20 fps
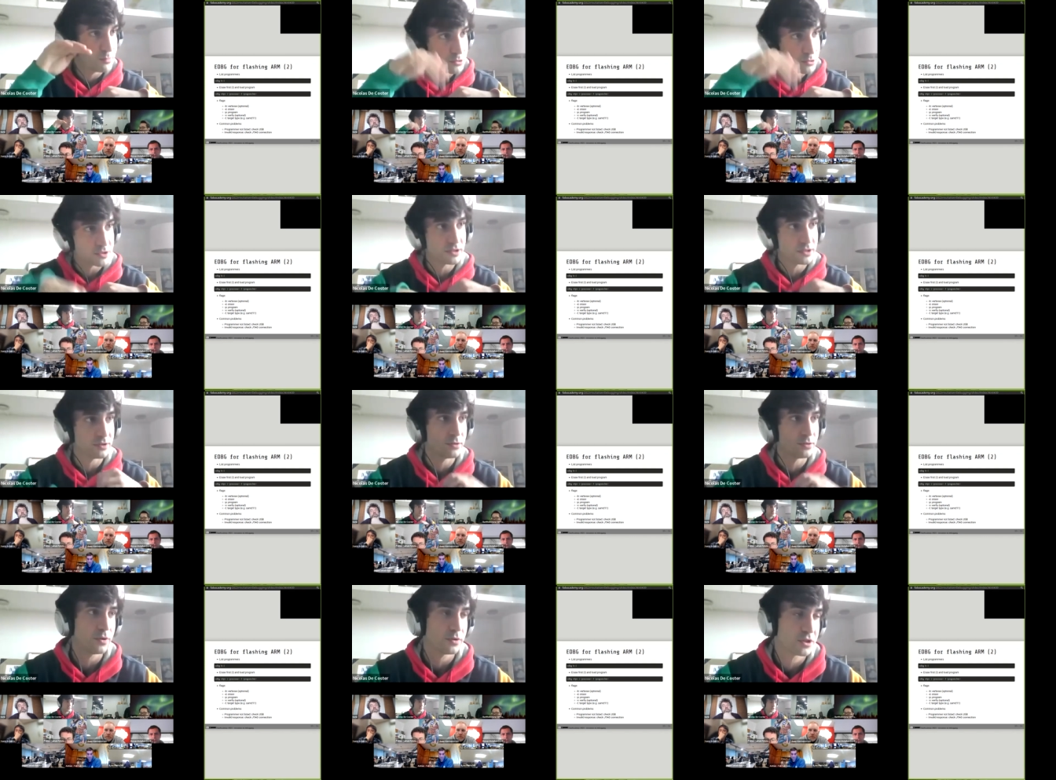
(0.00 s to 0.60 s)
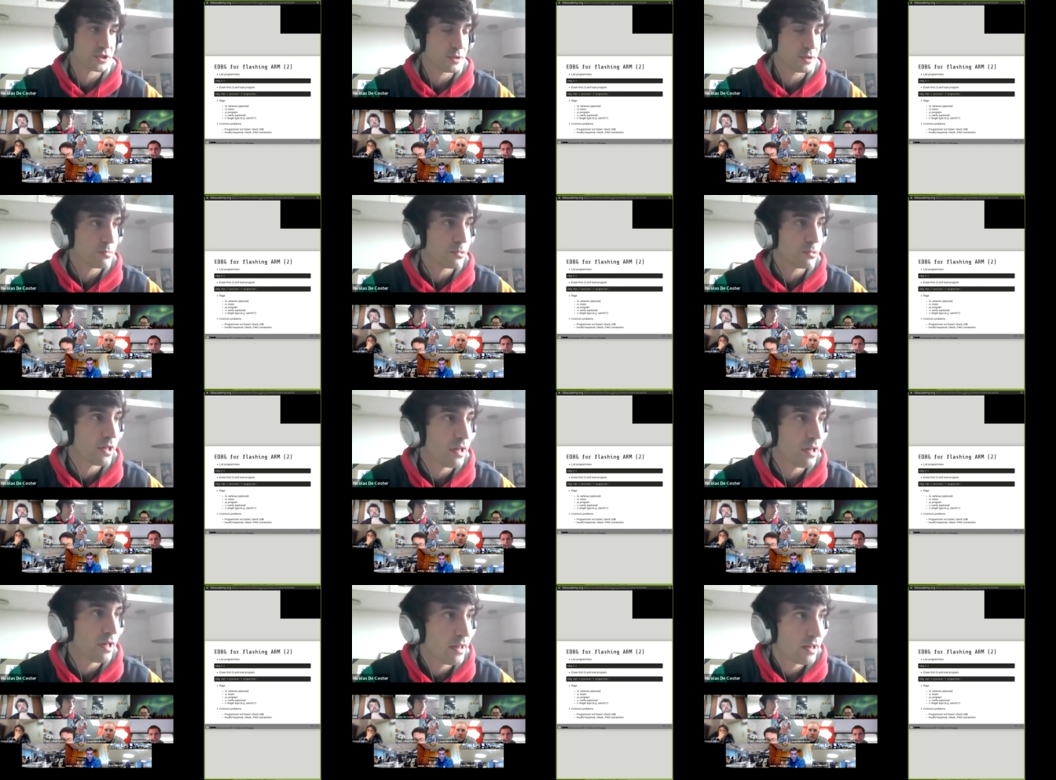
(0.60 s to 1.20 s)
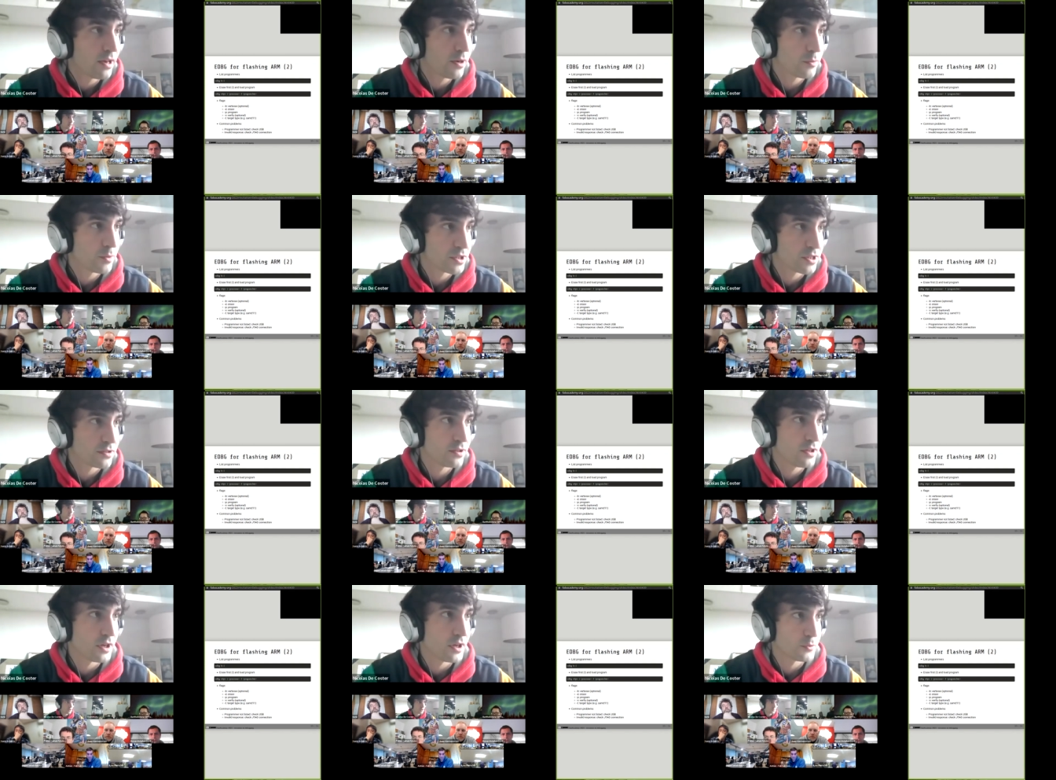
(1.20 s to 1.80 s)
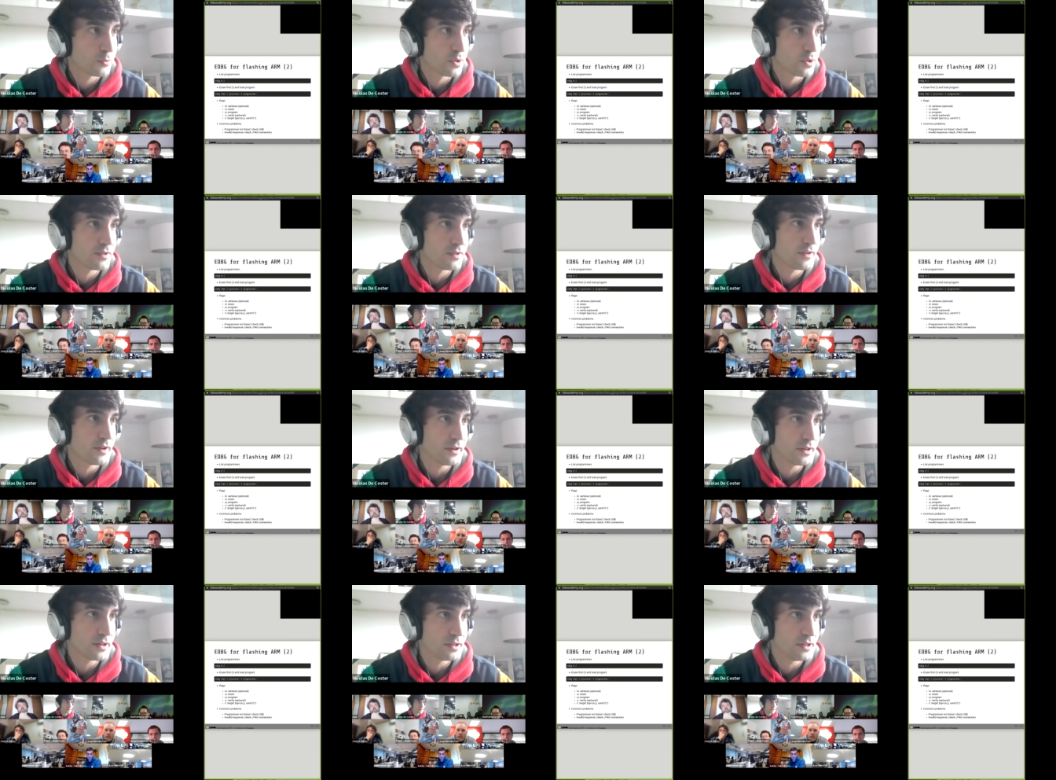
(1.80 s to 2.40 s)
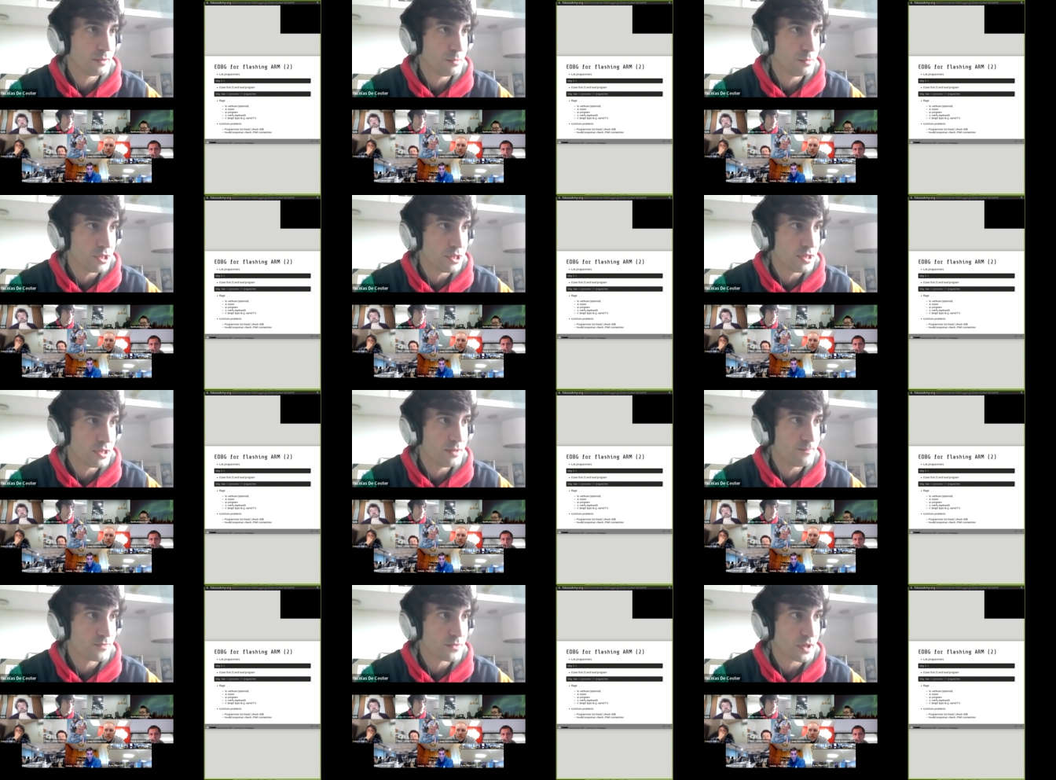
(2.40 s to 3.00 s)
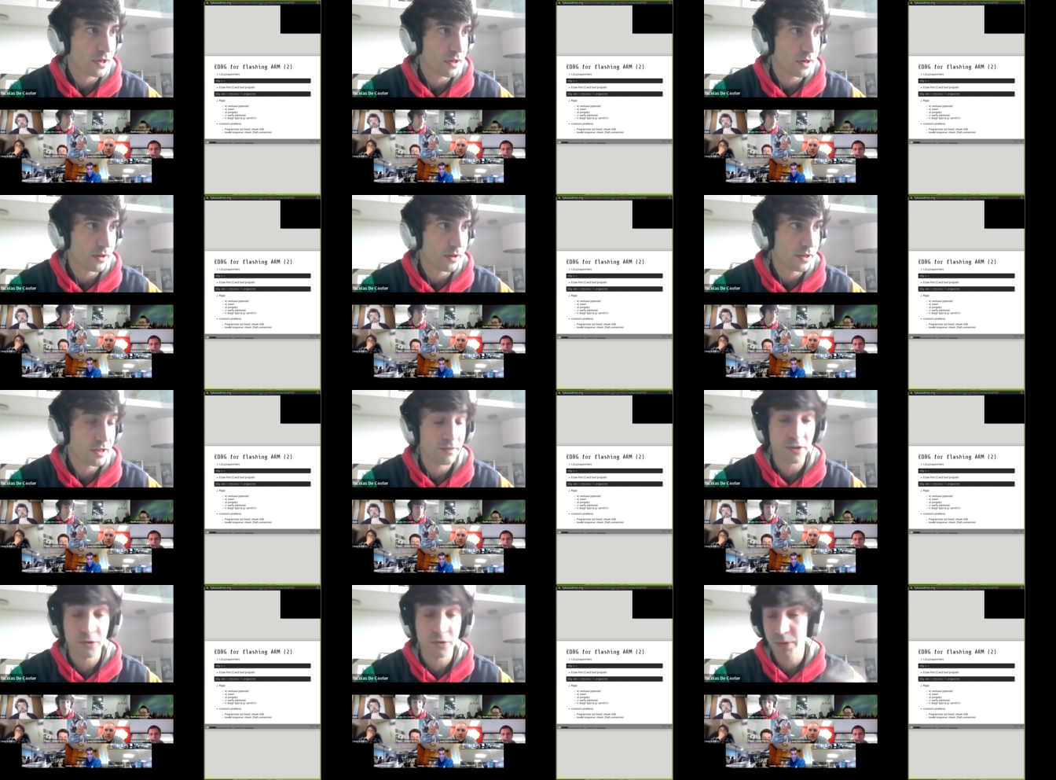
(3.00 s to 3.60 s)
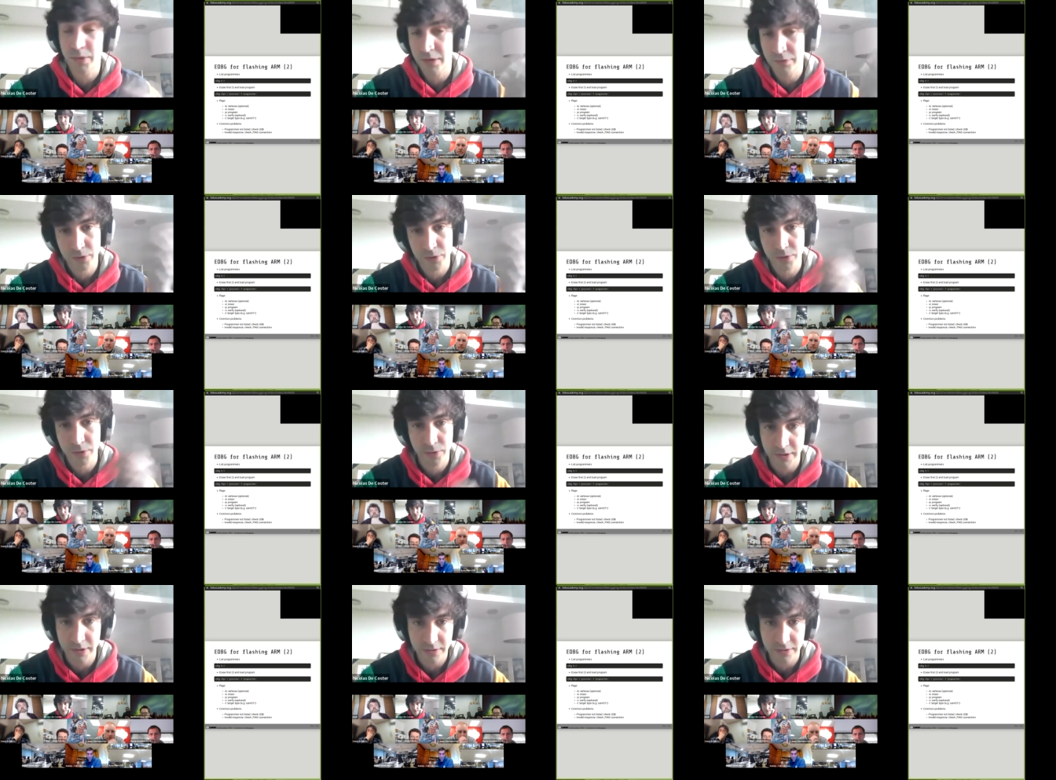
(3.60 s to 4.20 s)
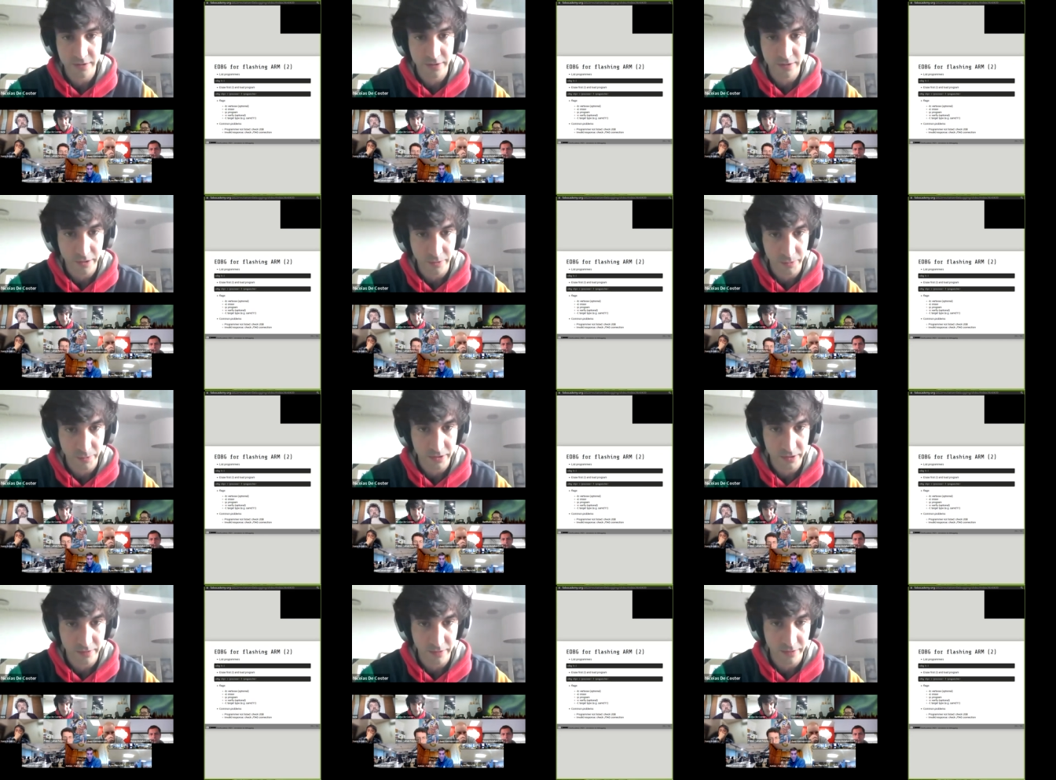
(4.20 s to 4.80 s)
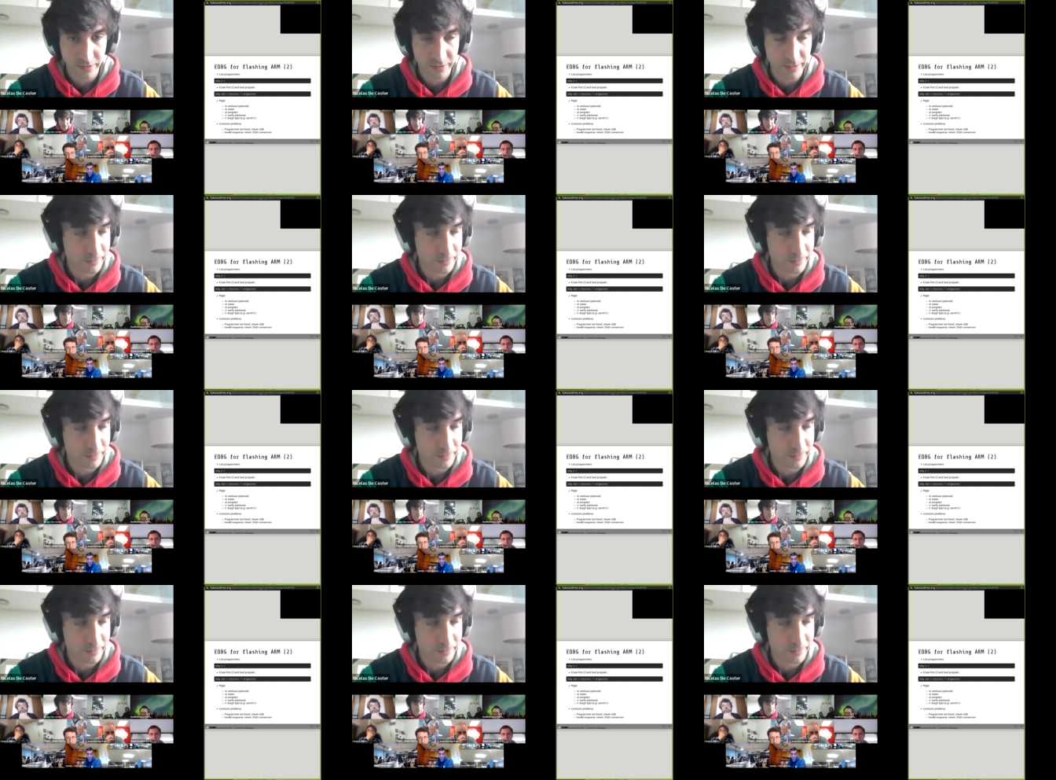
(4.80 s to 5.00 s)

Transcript: put into your chip, which is done with EDBG, even if you do it with